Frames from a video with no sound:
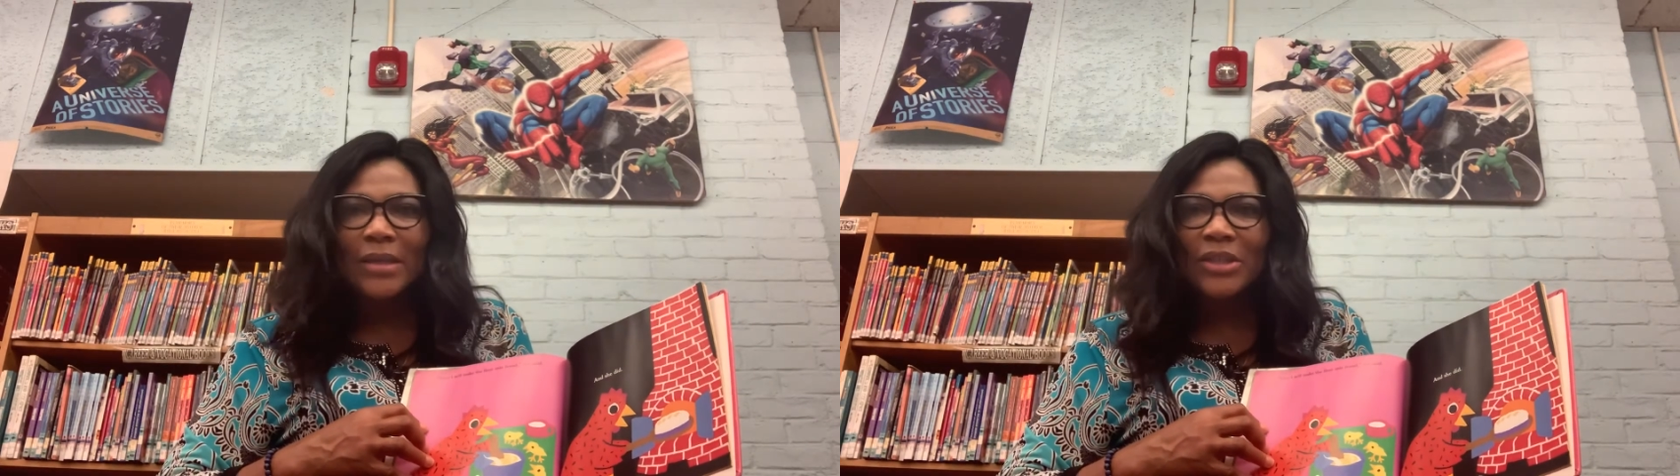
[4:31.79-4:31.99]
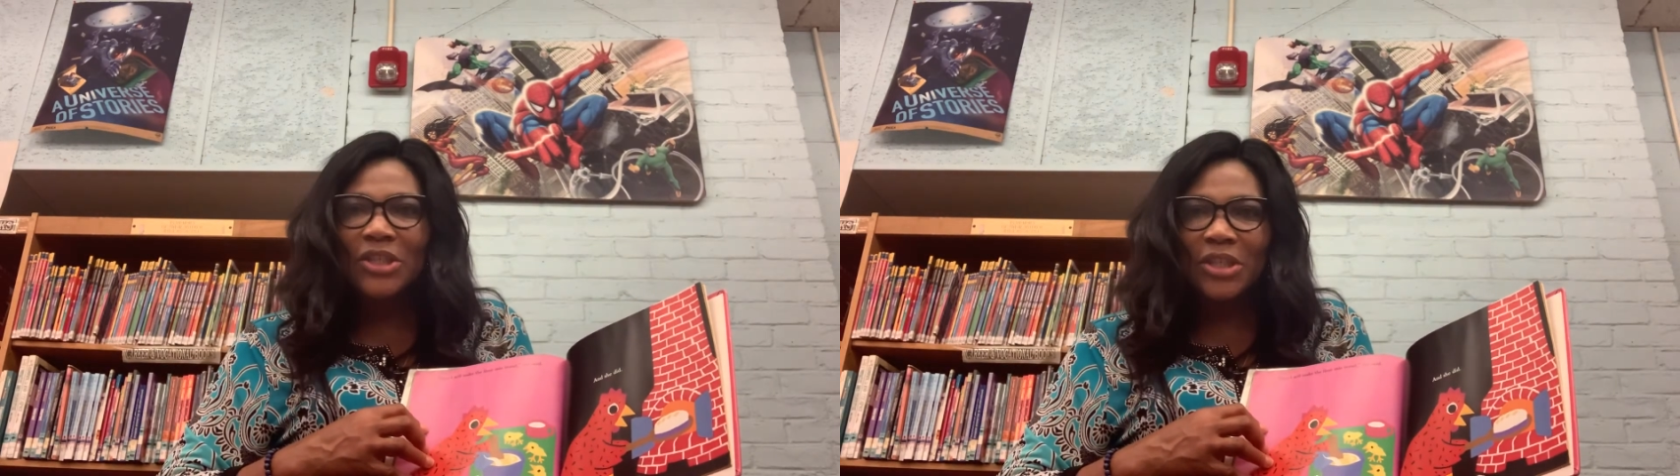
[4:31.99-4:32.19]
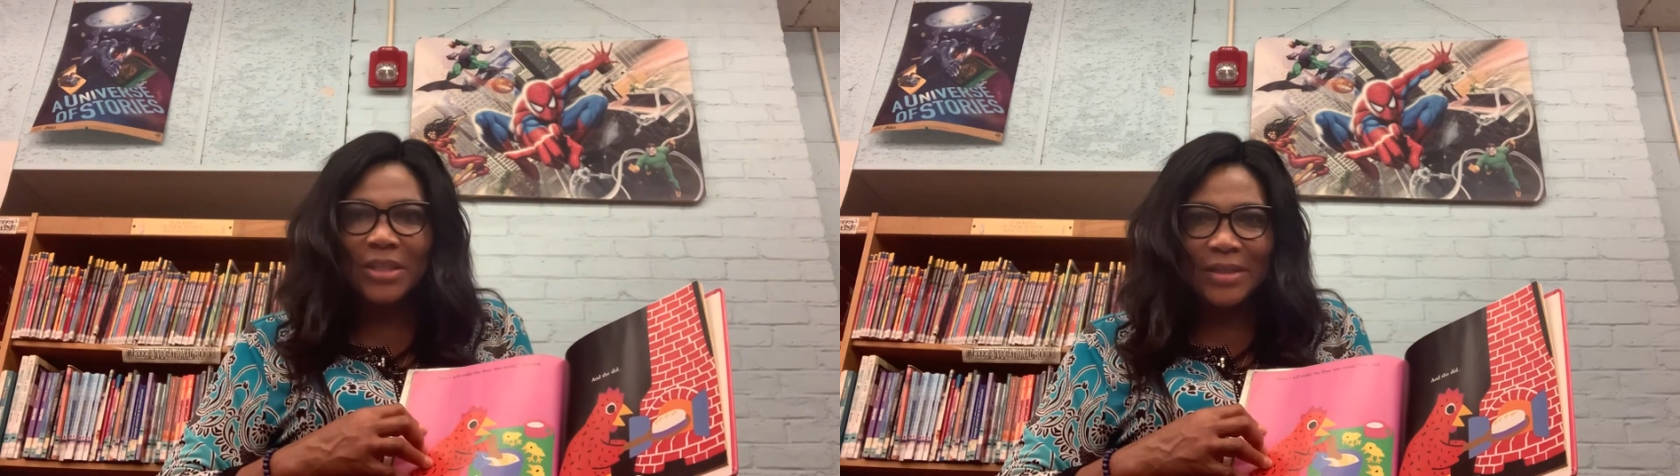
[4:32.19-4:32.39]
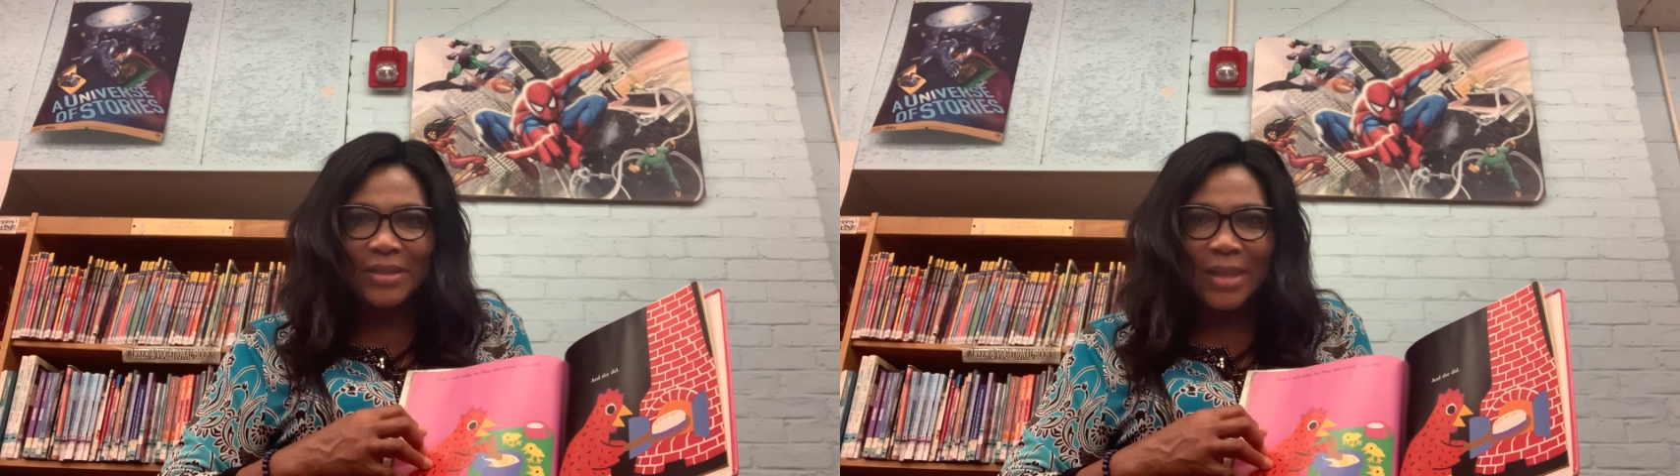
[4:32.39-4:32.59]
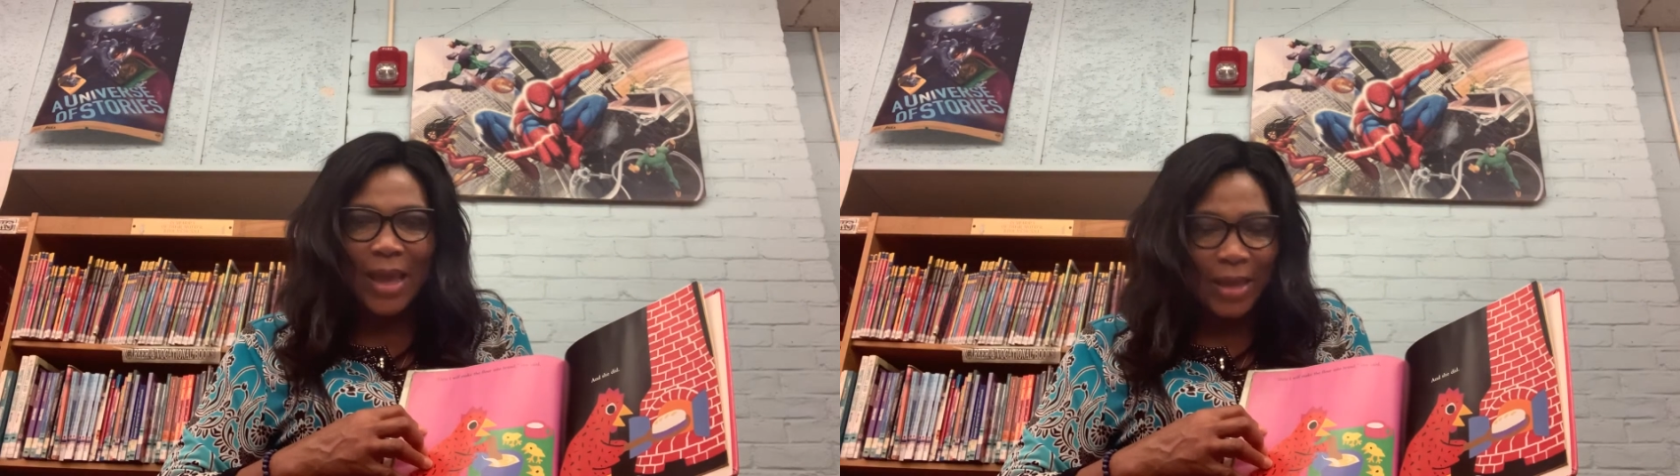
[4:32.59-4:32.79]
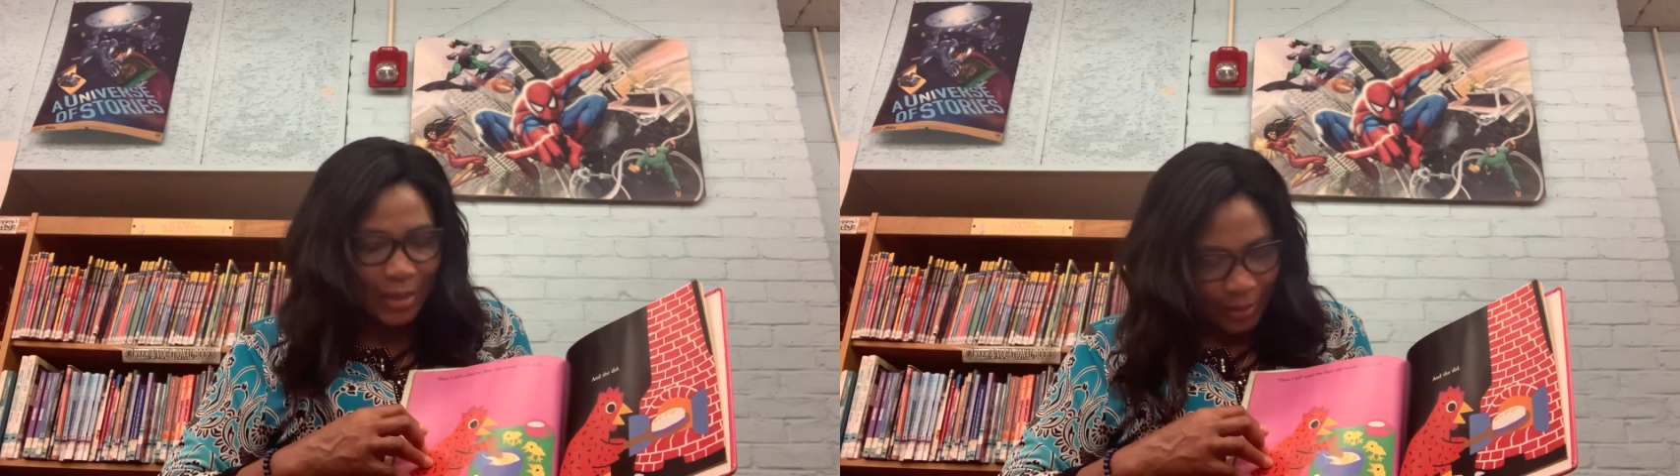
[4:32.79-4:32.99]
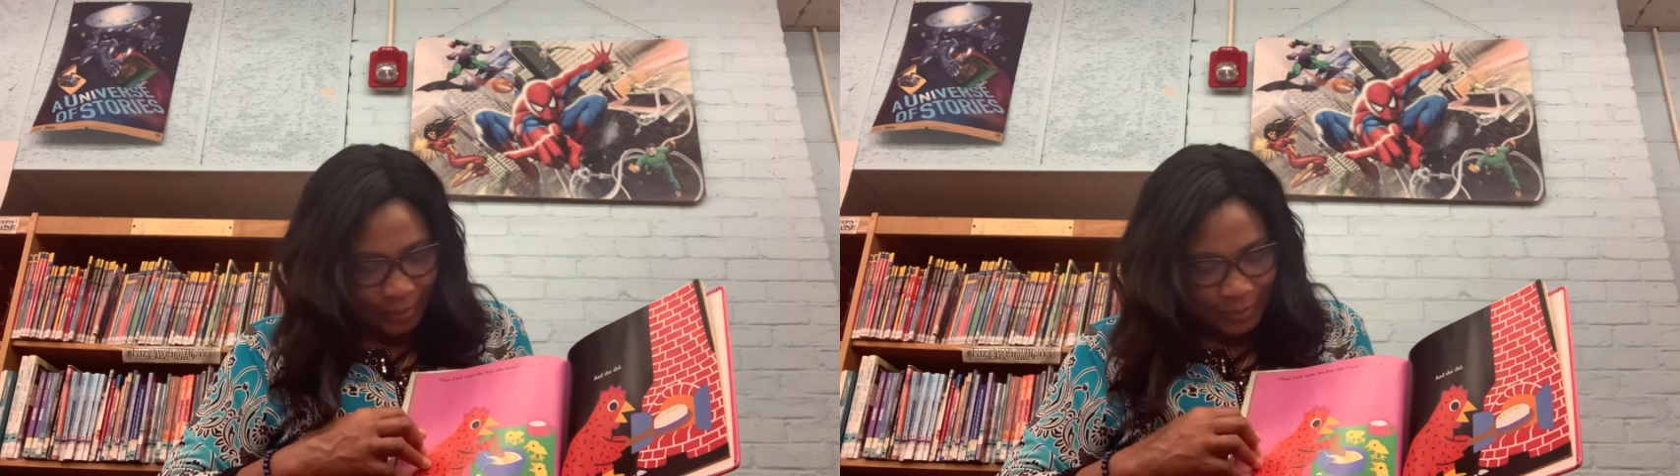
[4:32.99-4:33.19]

she said,